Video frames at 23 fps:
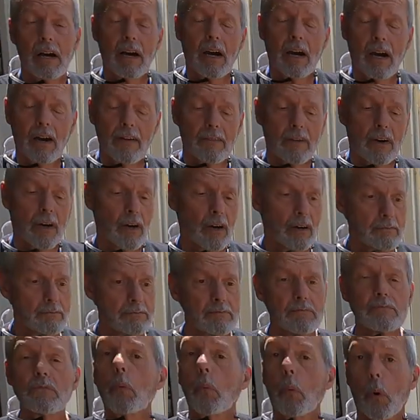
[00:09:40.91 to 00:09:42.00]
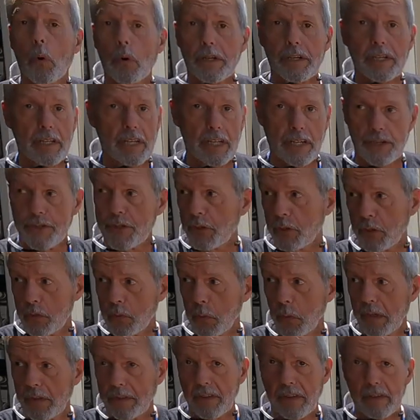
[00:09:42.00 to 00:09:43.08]
of uh, warranty issues
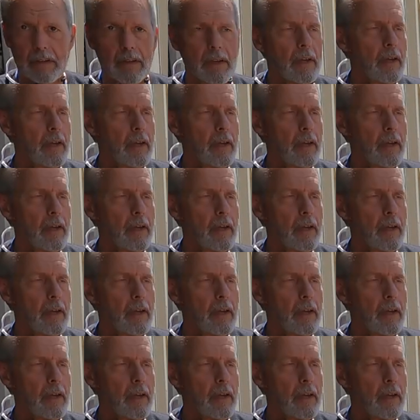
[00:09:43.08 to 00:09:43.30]
with it.